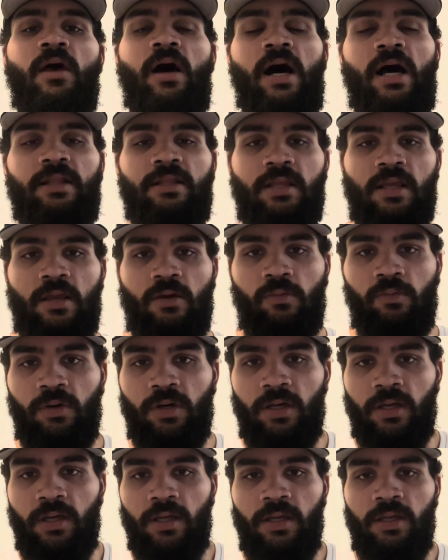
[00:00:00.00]
I think
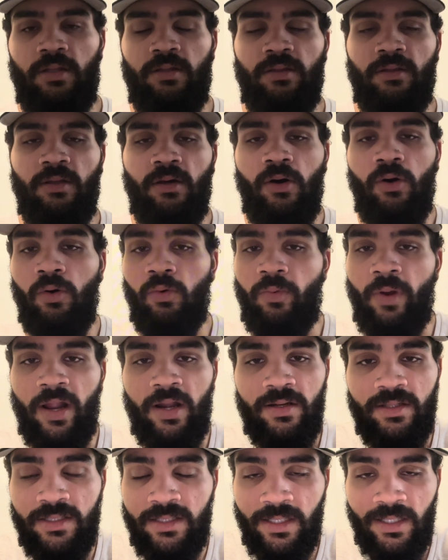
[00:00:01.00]
what the whole
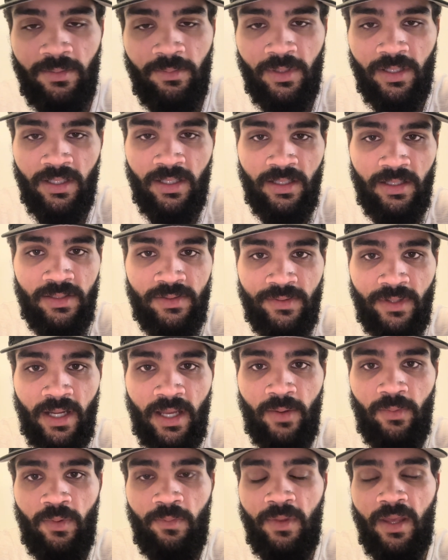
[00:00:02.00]
Raider stigma is,
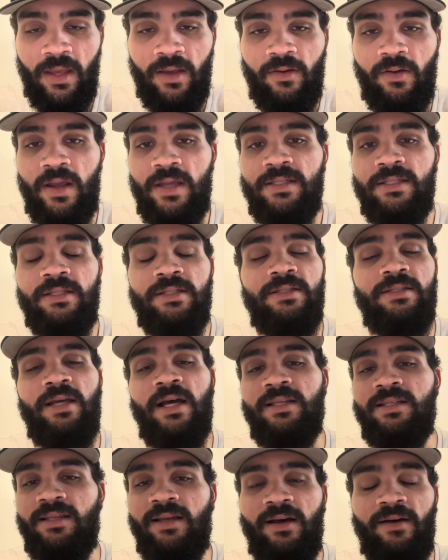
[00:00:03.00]
right? We made crazy.
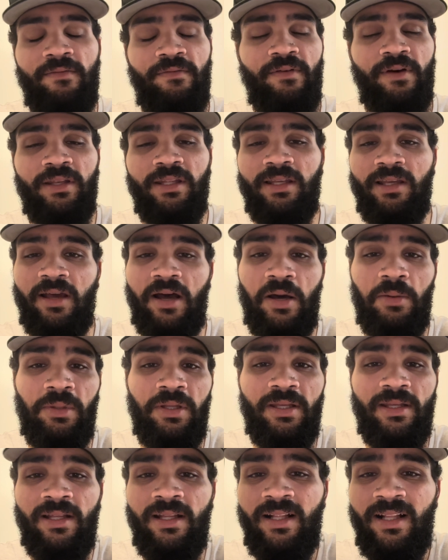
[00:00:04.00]
I saw a funny
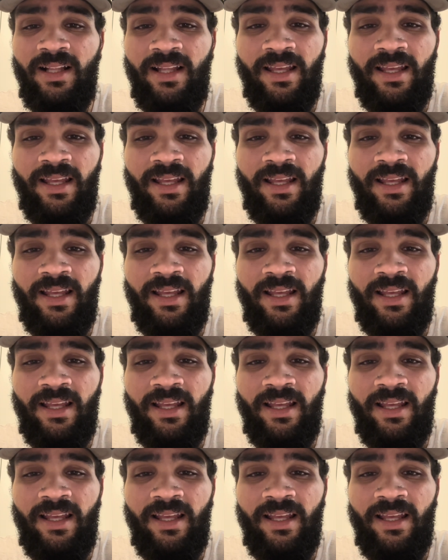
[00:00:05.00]
comment.